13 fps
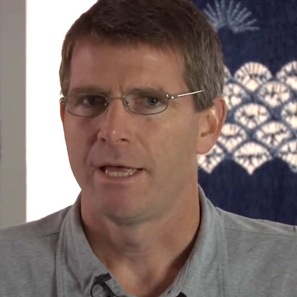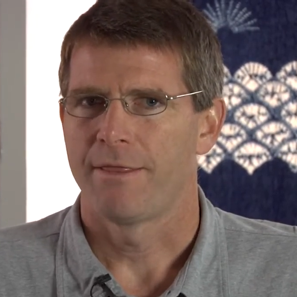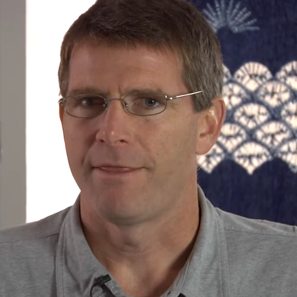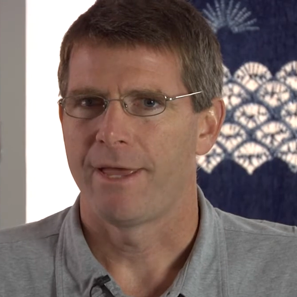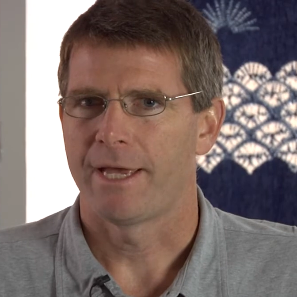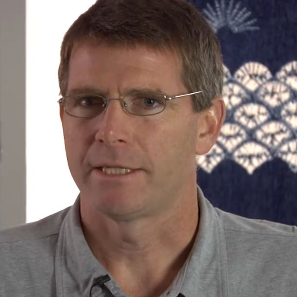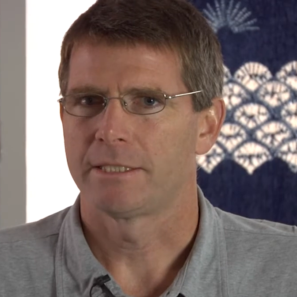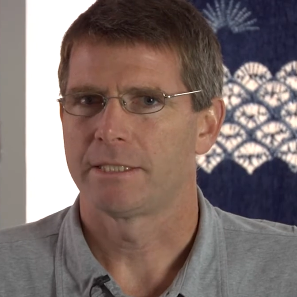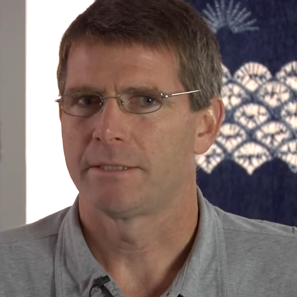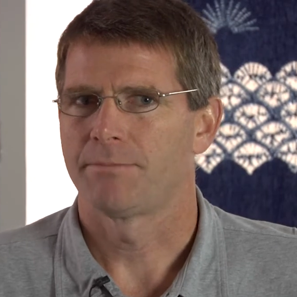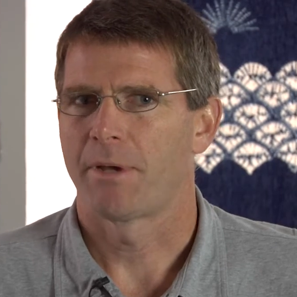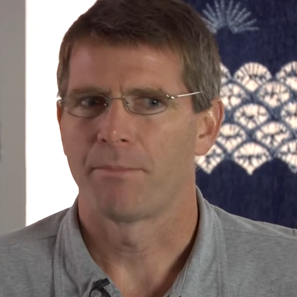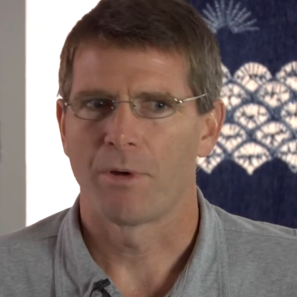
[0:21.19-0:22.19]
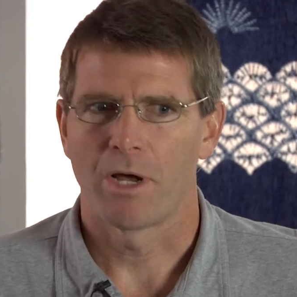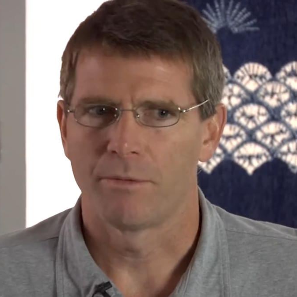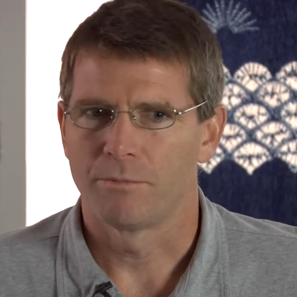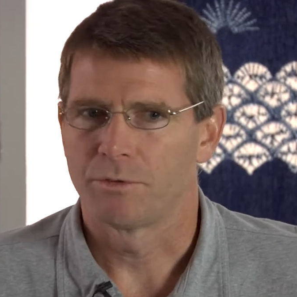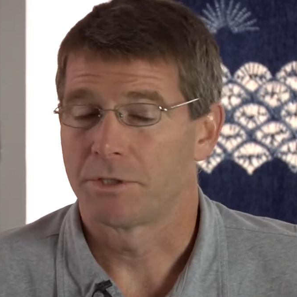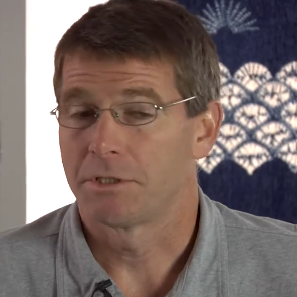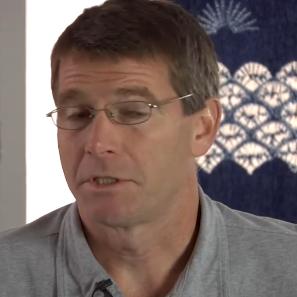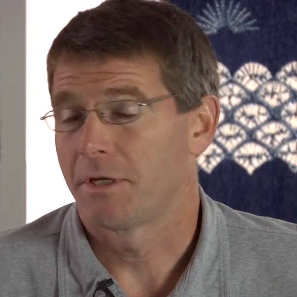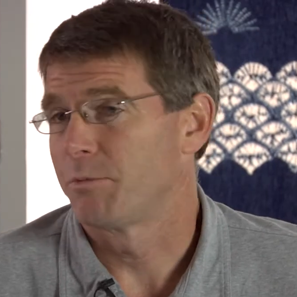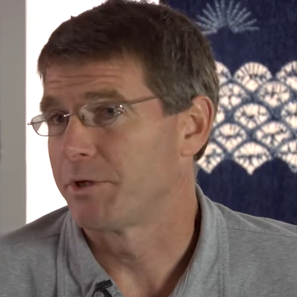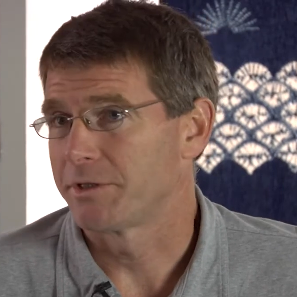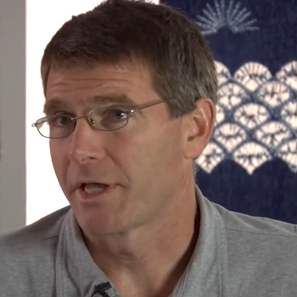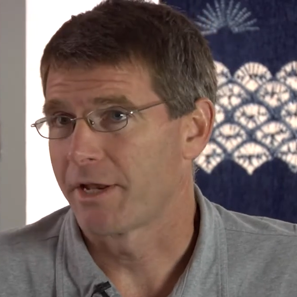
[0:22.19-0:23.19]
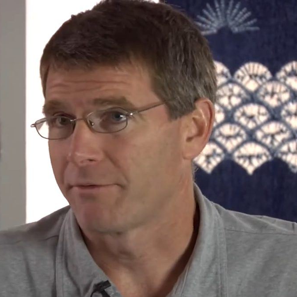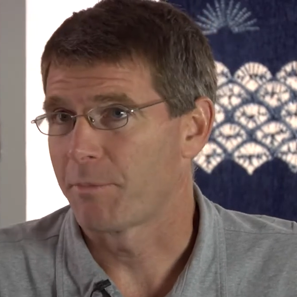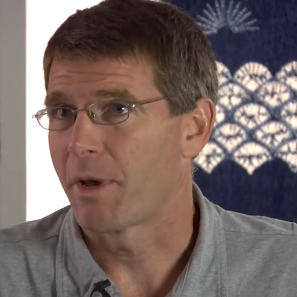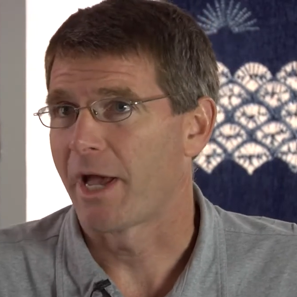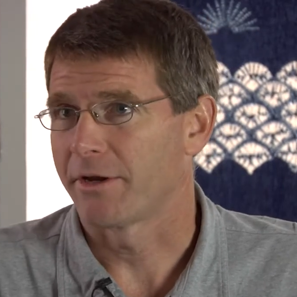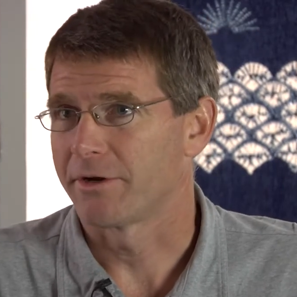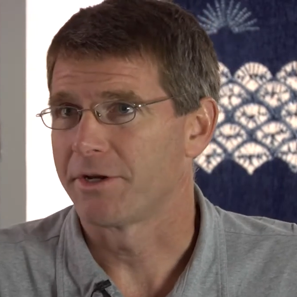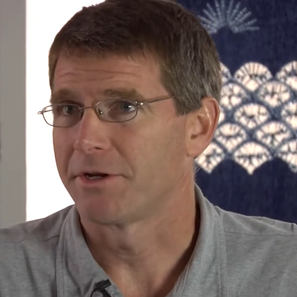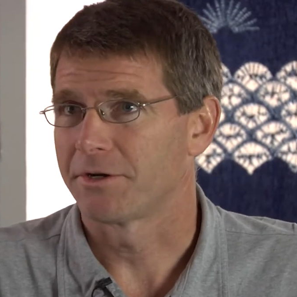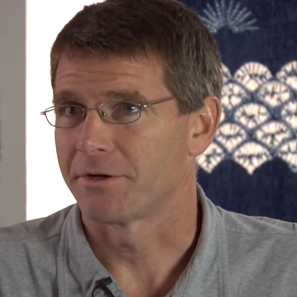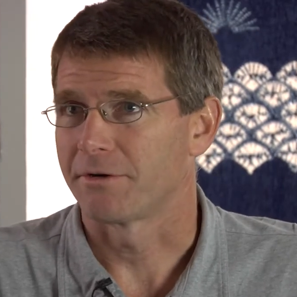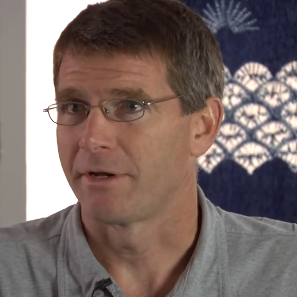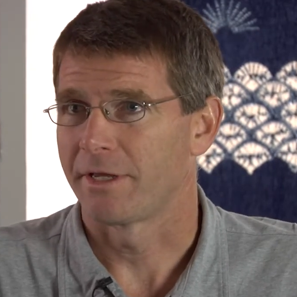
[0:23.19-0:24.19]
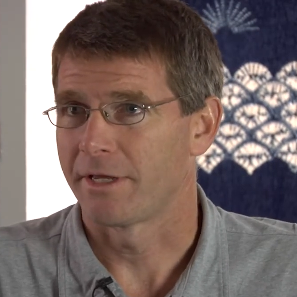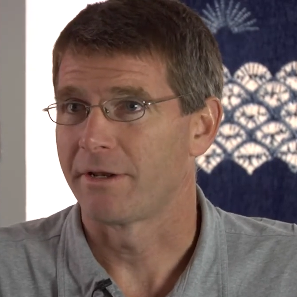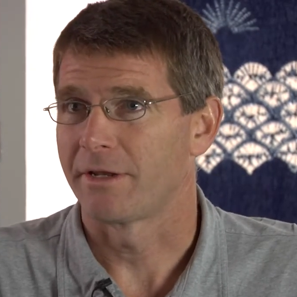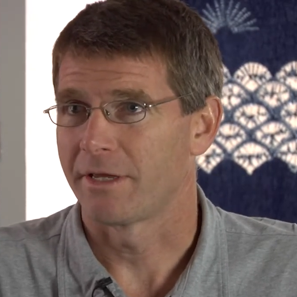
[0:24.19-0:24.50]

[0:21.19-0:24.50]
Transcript: that my mom was in some ways kind of a pioneer in,